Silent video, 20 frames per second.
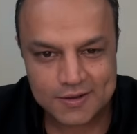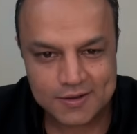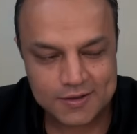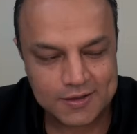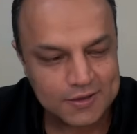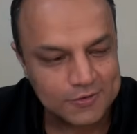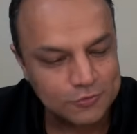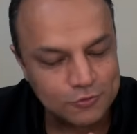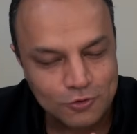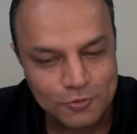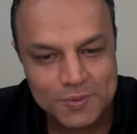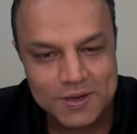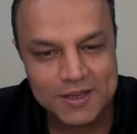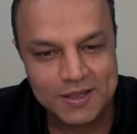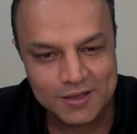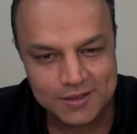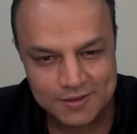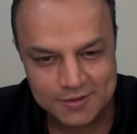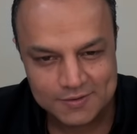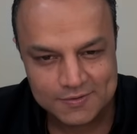There are so many
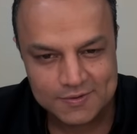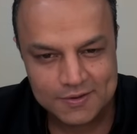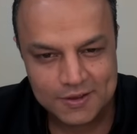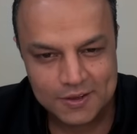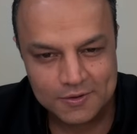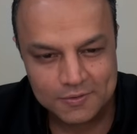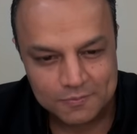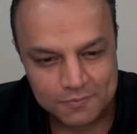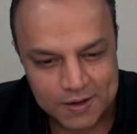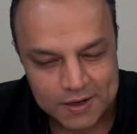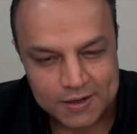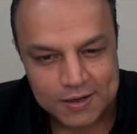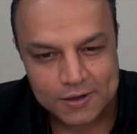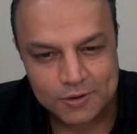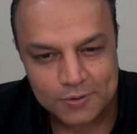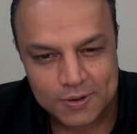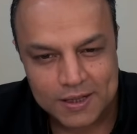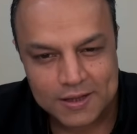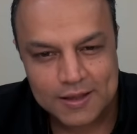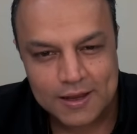others waiting
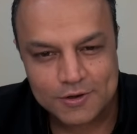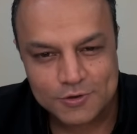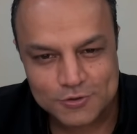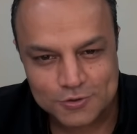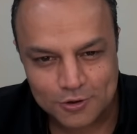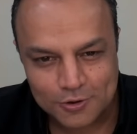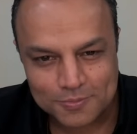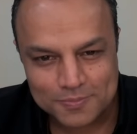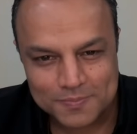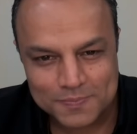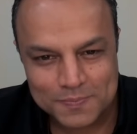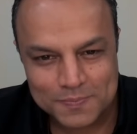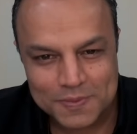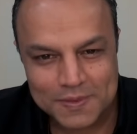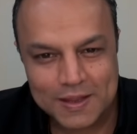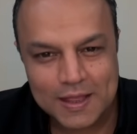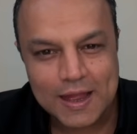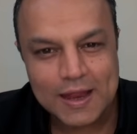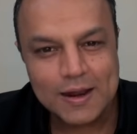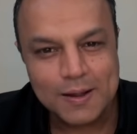to get that job
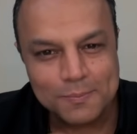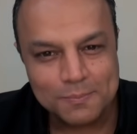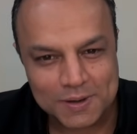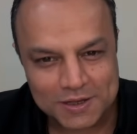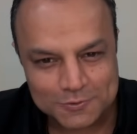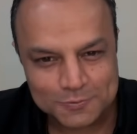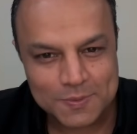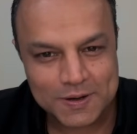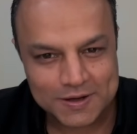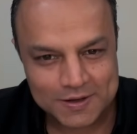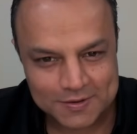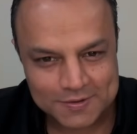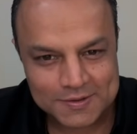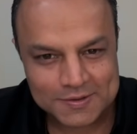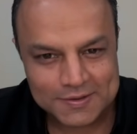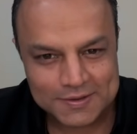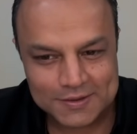and are much better.